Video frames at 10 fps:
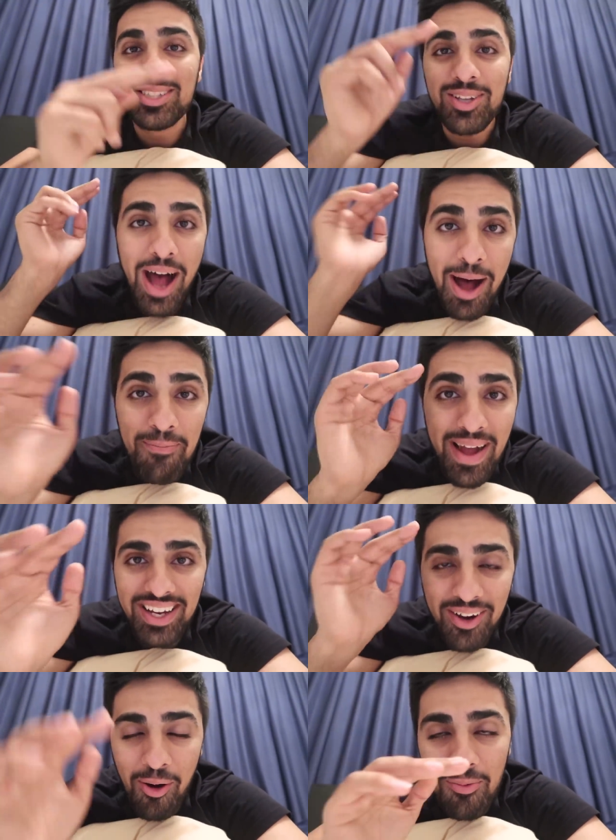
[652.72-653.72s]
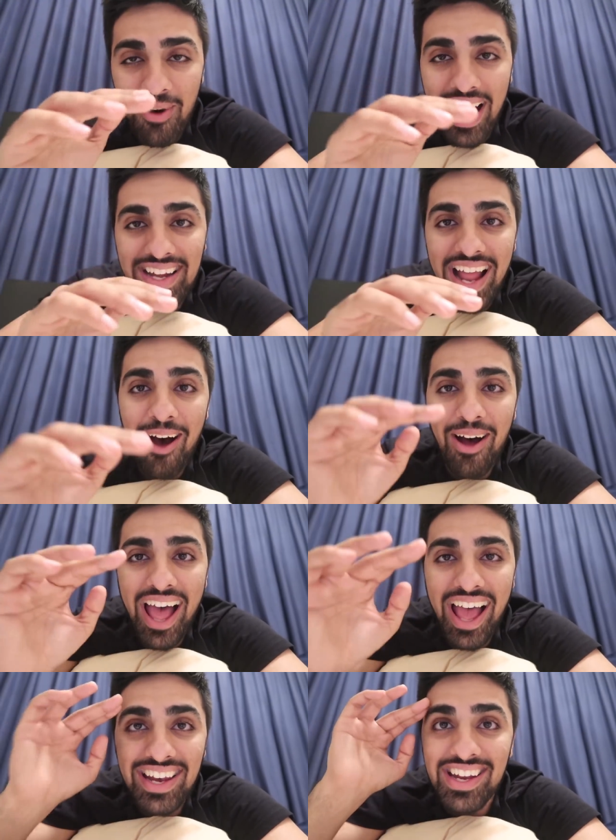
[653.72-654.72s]
boys, so I'm back home right now,
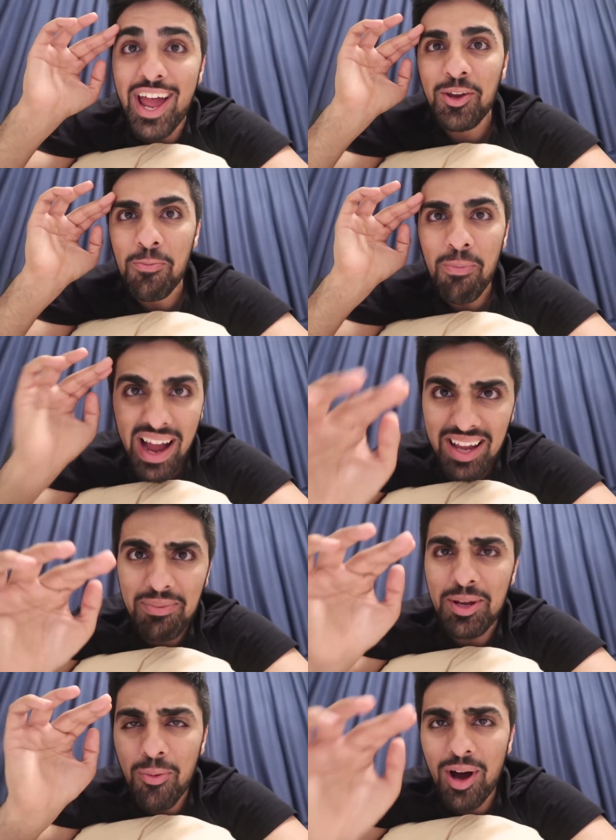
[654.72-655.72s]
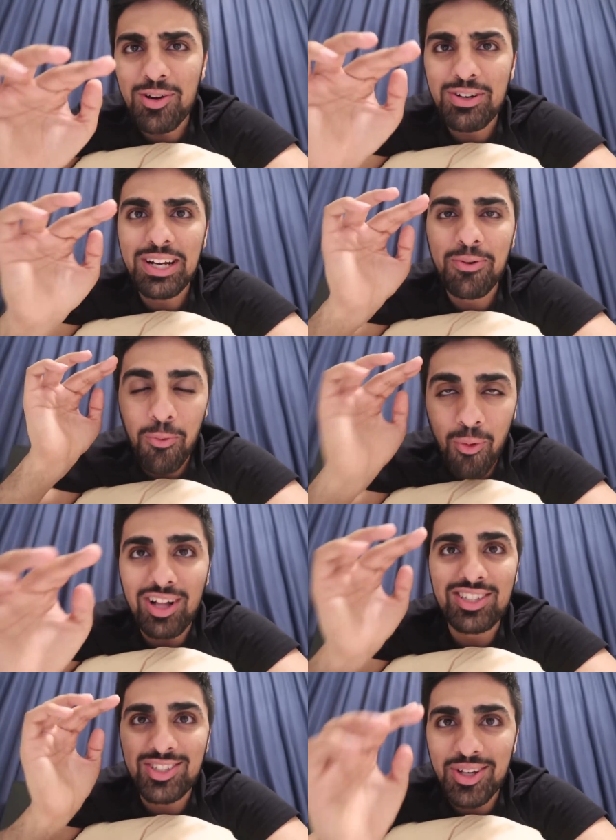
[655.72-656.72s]
and you might be wondering
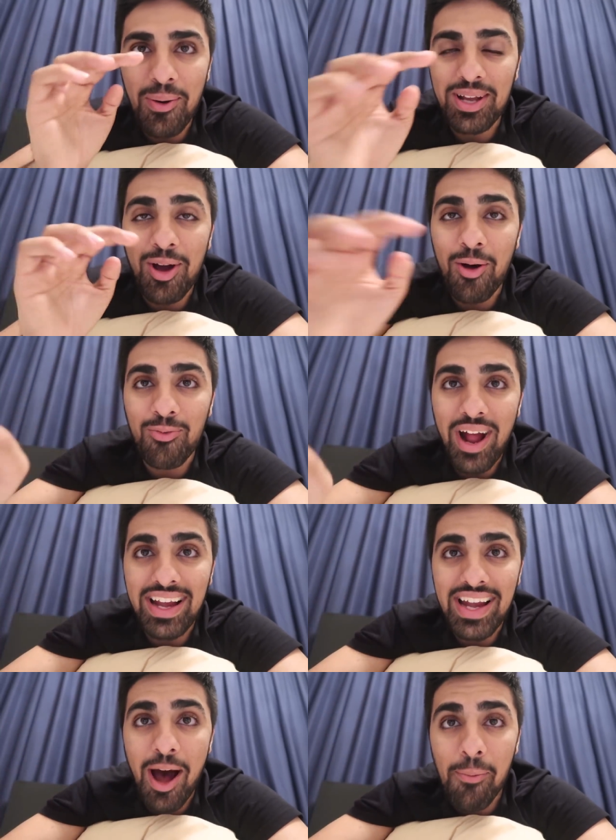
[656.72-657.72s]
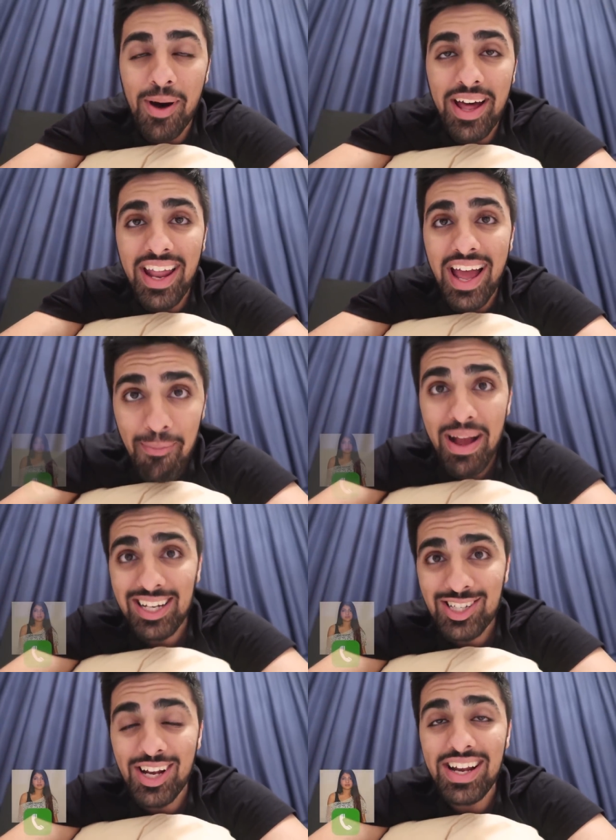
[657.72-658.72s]
what's going on right now, but I'm
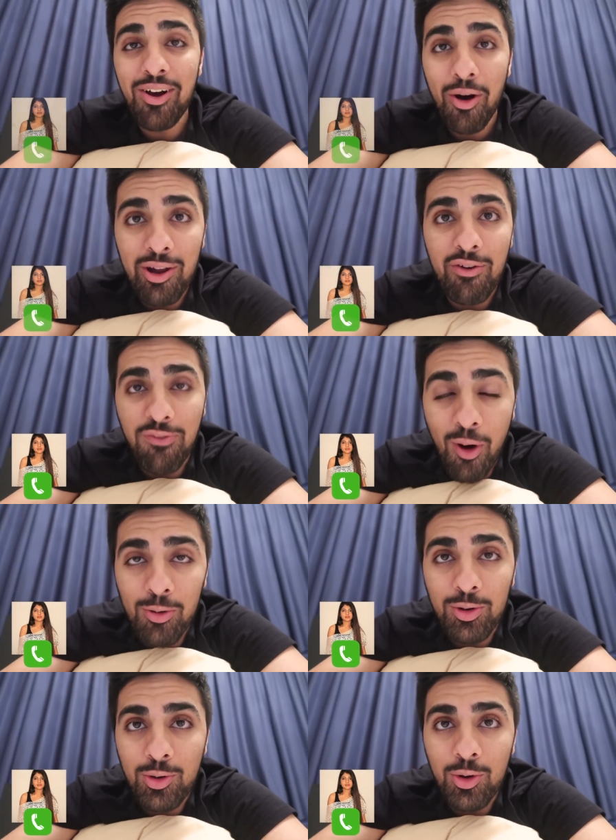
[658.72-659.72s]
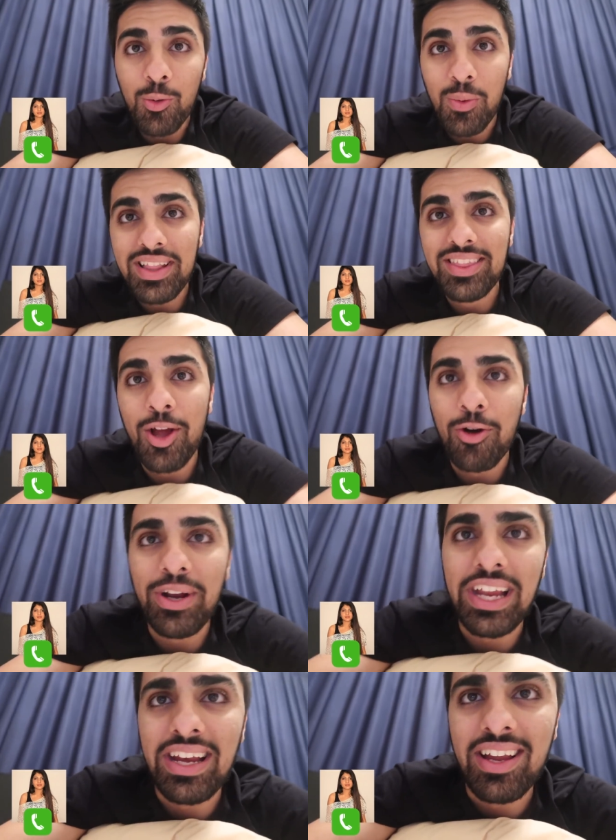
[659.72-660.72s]
actually on a phone call with
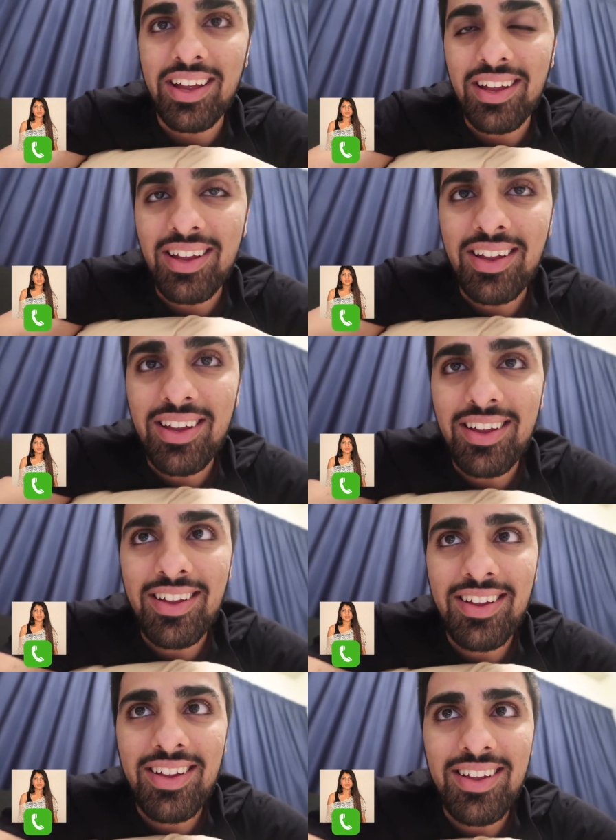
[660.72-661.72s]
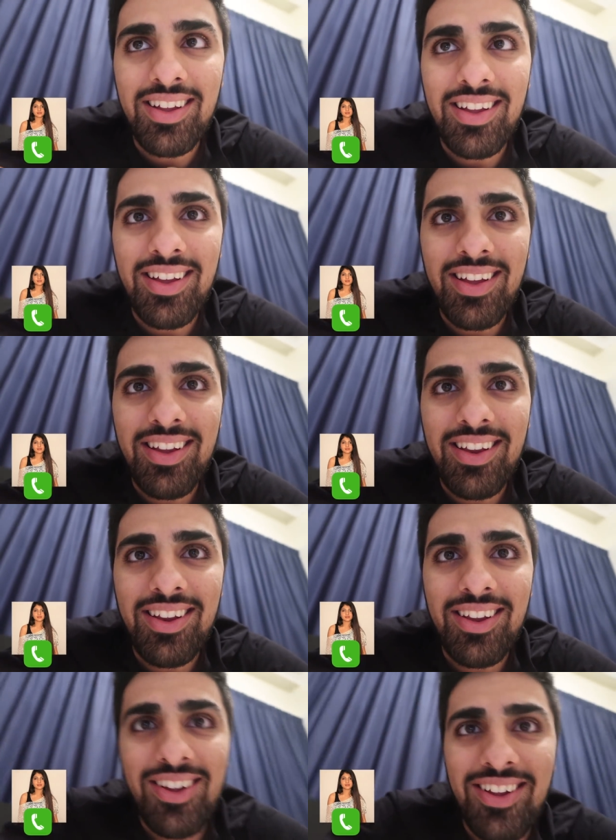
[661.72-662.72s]
Nareen.
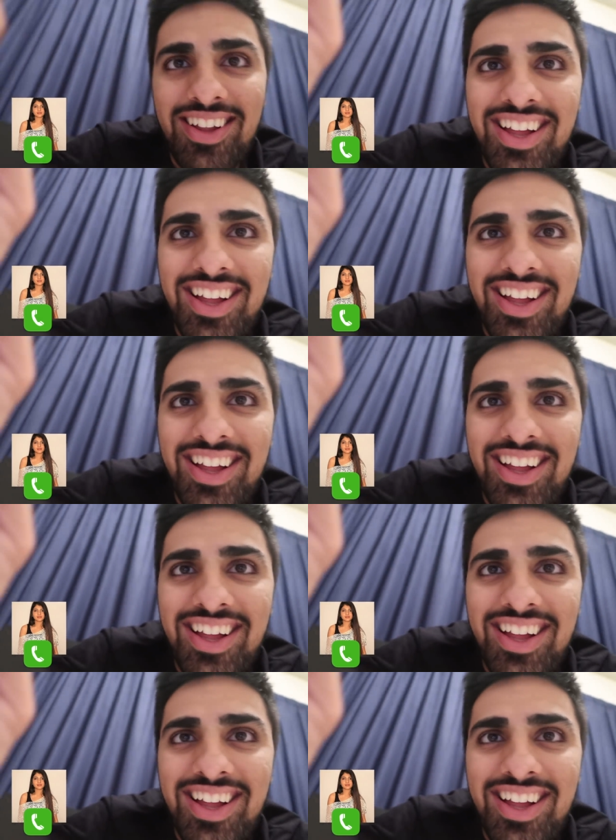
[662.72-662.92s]
Hello.